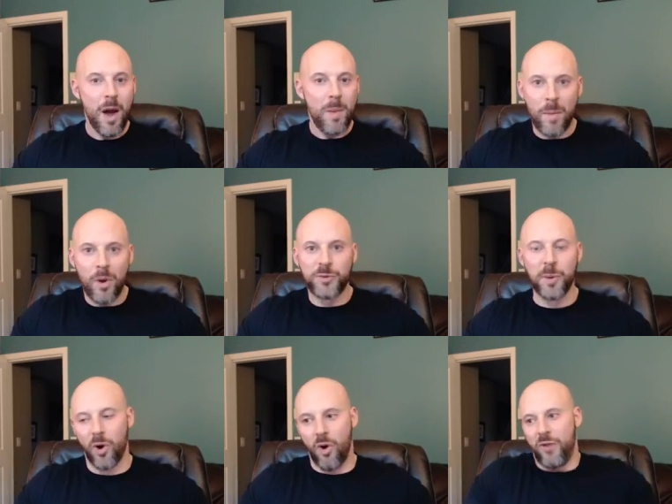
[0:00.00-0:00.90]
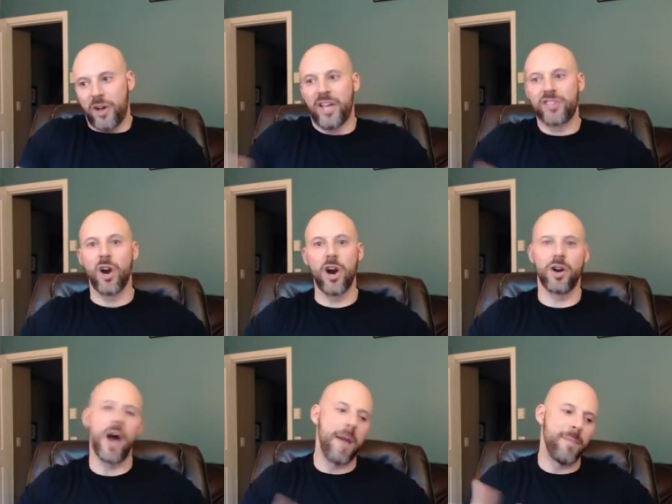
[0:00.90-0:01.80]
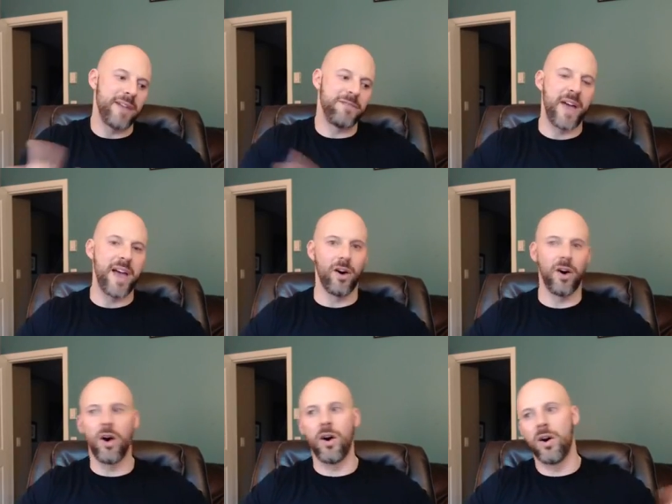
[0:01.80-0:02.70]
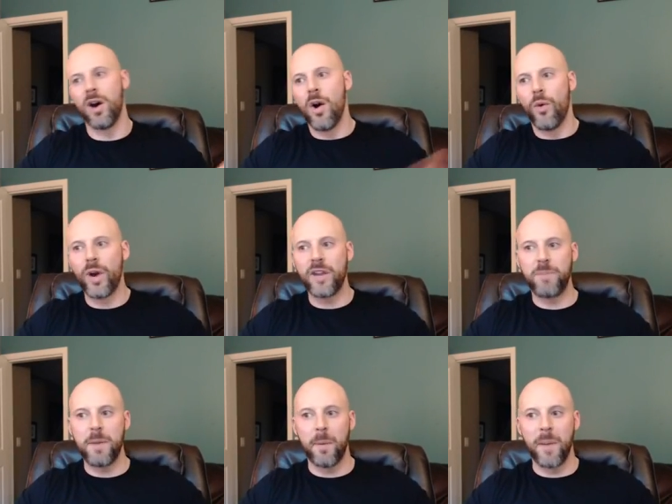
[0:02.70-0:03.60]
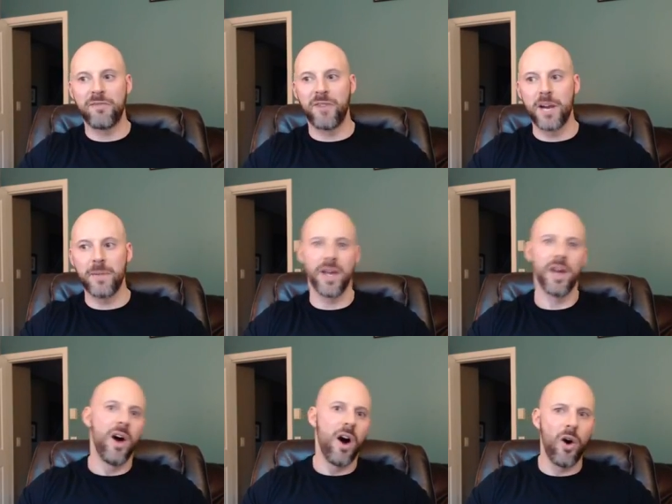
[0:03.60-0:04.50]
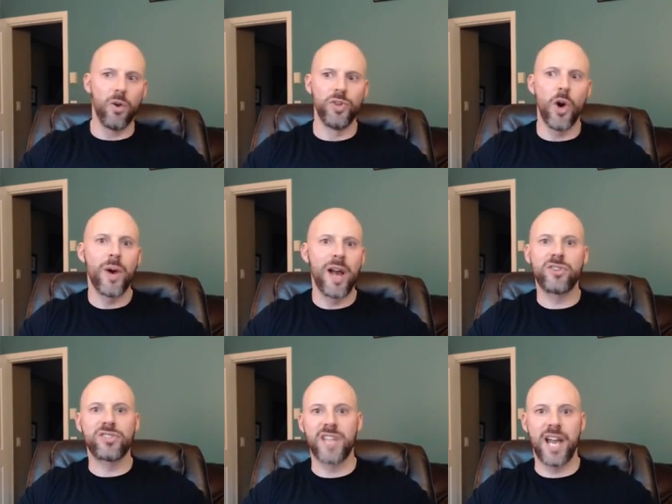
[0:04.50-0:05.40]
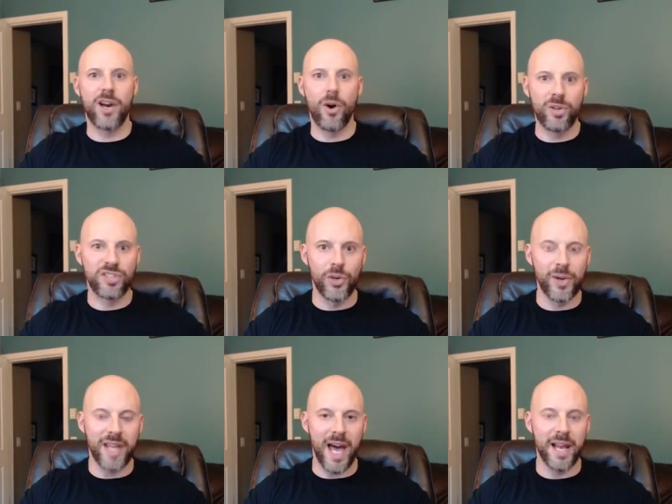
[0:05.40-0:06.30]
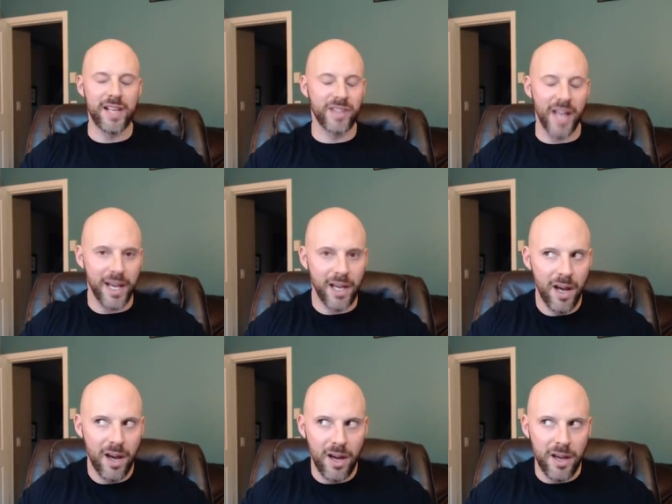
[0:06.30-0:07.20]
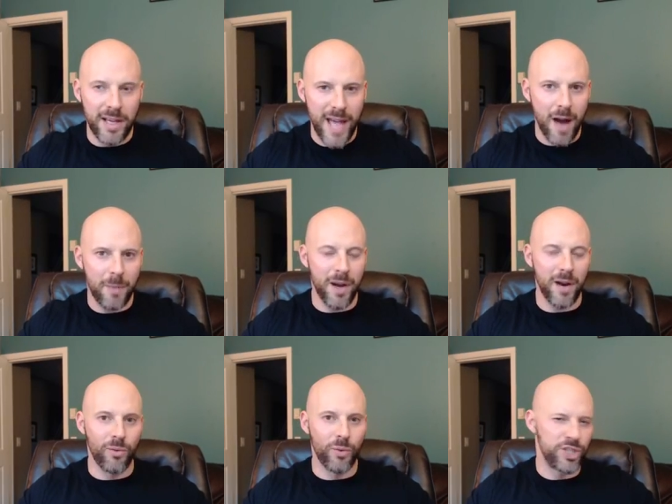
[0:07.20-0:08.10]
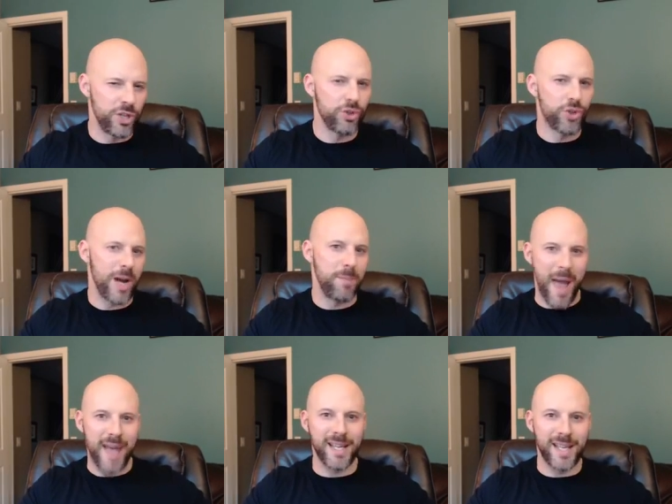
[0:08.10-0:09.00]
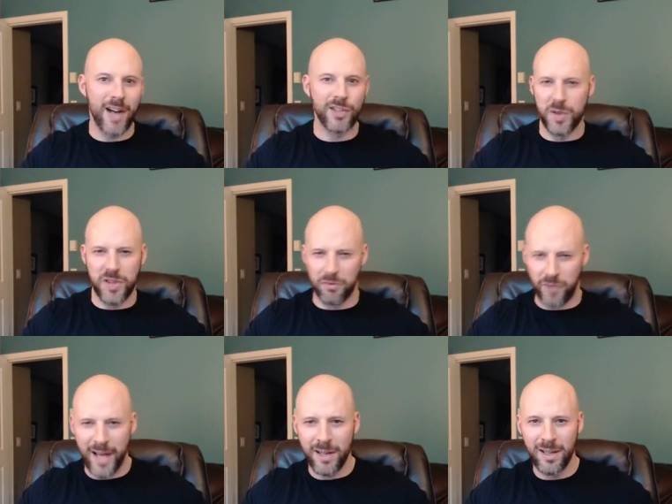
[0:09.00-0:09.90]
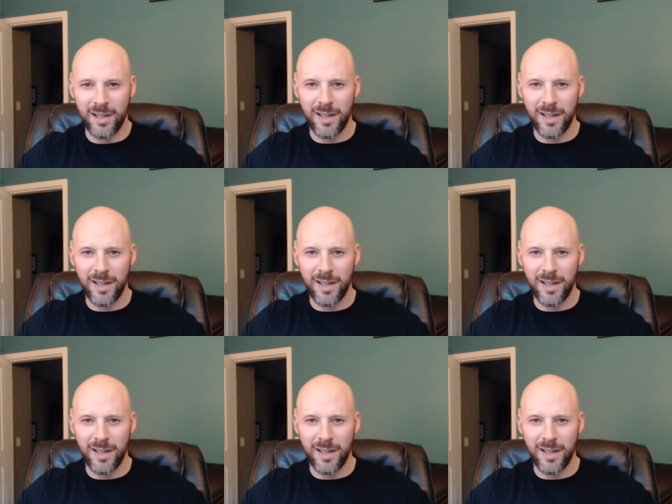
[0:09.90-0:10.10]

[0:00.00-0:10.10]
But most people go, oh, fuck, that's hard. I might fail. Oh, what if people make fun of me? Oh, no one else that I know is doing that. It's like, yeah, but would you trade bank accounts with your friend?